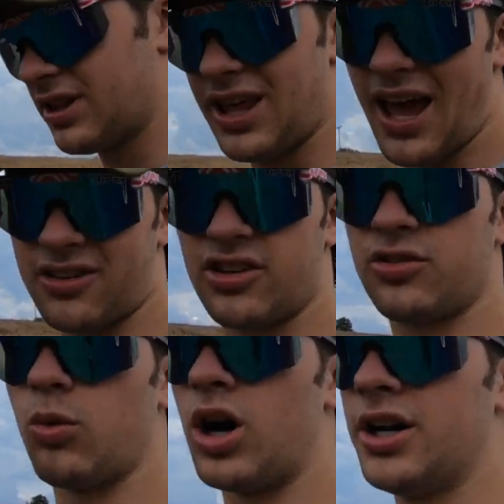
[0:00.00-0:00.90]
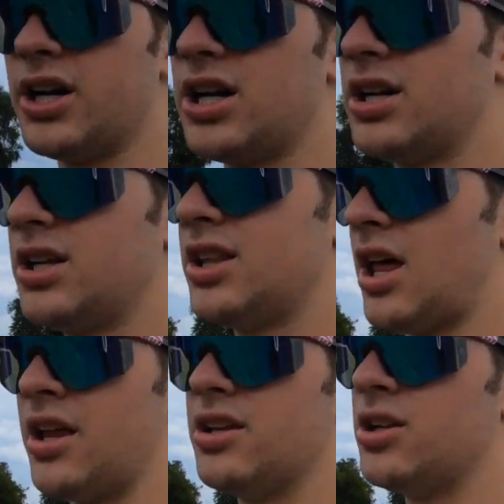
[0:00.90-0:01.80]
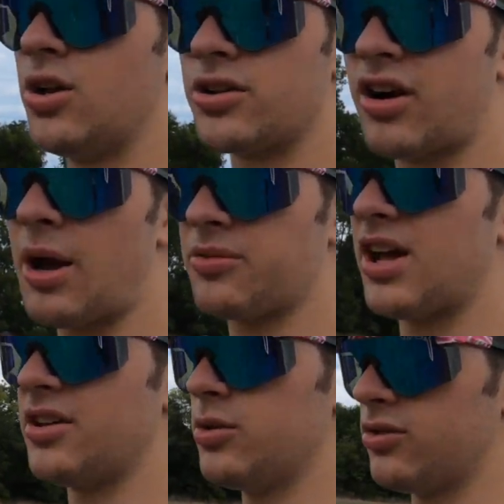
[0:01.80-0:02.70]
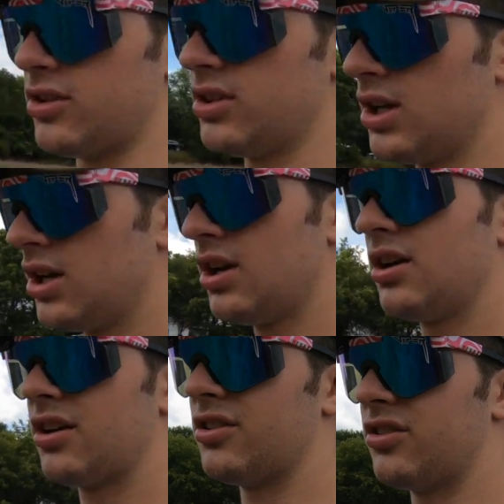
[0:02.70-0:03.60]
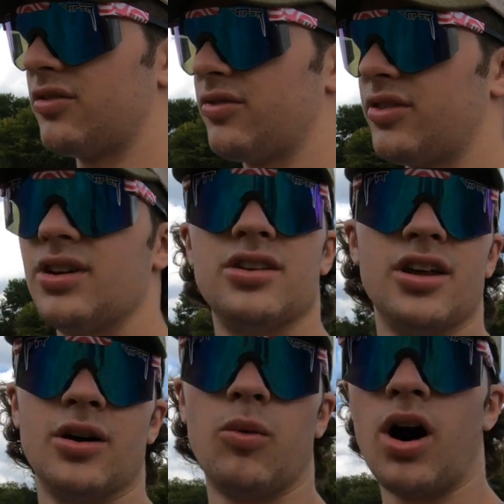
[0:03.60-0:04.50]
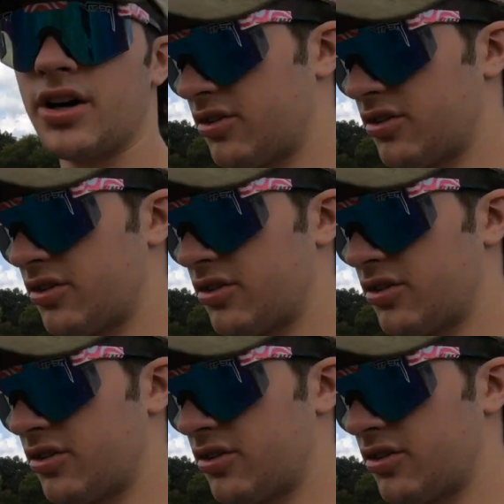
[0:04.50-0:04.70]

of the excess water that the crop's not using, because if the water